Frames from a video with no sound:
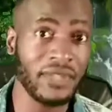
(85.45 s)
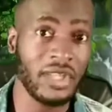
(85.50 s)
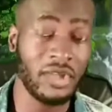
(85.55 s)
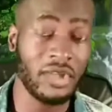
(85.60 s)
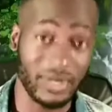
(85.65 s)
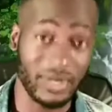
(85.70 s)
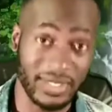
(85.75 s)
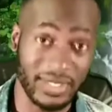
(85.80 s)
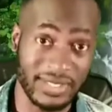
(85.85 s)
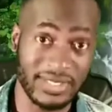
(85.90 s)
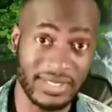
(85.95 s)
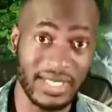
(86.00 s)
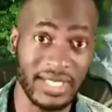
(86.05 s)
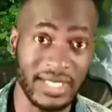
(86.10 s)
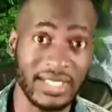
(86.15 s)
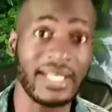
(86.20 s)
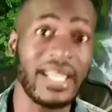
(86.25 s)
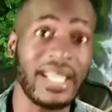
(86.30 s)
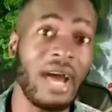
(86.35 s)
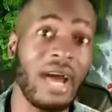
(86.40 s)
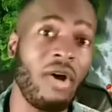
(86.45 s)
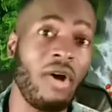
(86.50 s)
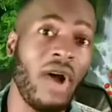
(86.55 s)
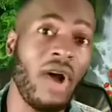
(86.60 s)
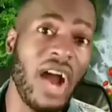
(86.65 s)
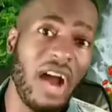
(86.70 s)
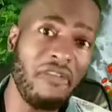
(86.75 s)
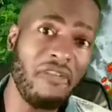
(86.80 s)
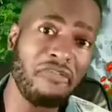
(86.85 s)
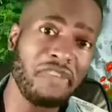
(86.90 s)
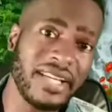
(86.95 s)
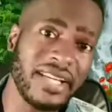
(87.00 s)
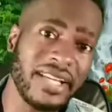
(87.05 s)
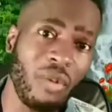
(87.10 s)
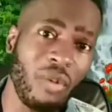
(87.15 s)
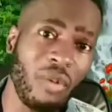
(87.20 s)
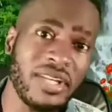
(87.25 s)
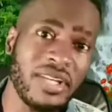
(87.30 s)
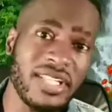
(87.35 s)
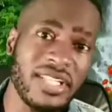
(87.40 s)
You understand? Now,
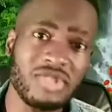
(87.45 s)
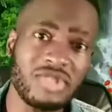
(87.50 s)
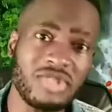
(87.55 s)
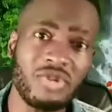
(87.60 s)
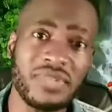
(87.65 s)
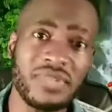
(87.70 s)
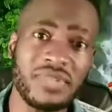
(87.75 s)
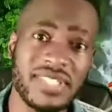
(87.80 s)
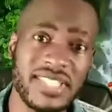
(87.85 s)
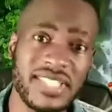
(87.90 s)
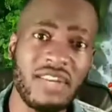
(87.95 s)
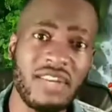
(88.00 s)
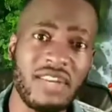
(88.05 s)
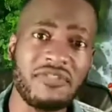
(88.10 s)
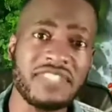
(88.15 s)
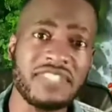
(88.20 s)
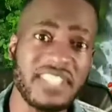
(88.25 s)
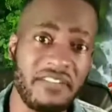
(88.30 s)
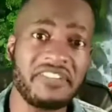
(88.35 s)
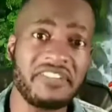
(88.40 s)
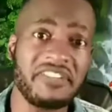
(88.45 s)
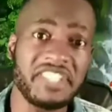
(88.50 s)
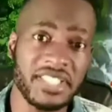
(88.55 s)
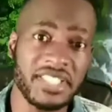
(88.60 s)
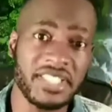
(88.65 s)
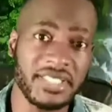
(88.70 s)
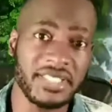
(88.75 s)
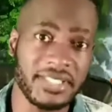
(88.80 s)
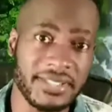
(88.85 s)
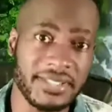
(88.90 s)
Africa, we need to be self-sufficient.